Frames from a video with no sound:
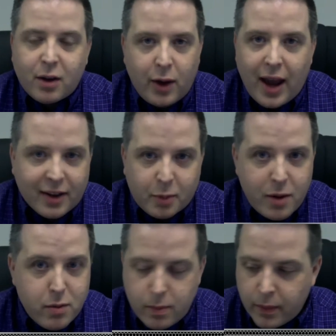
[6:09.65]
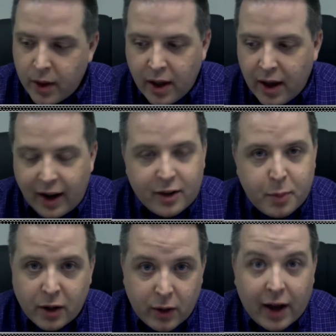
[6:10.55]
So yeah, it's
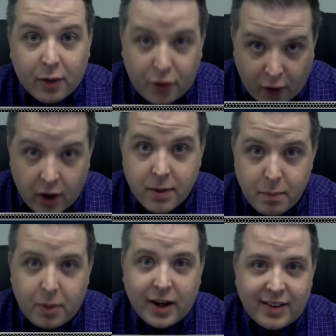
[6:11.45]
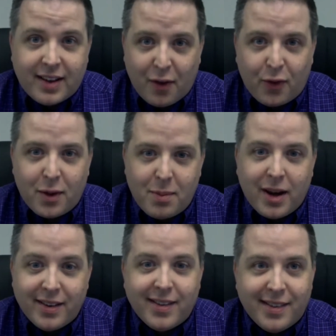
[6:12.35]
been a lot of fun, but it's definitely
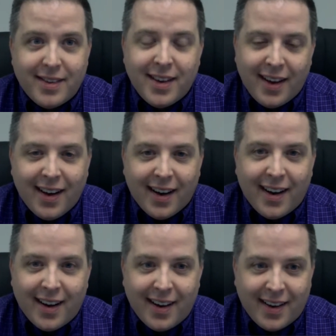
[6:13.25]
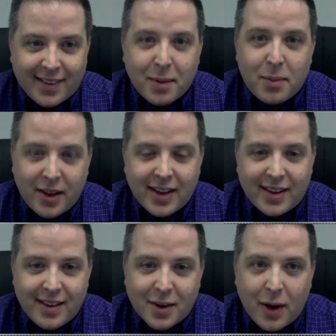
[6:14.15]
been something
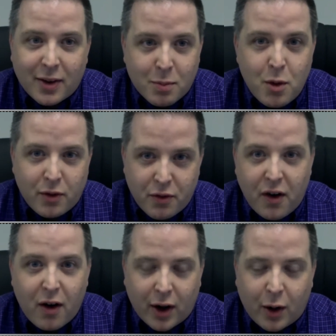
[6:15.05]
that has moved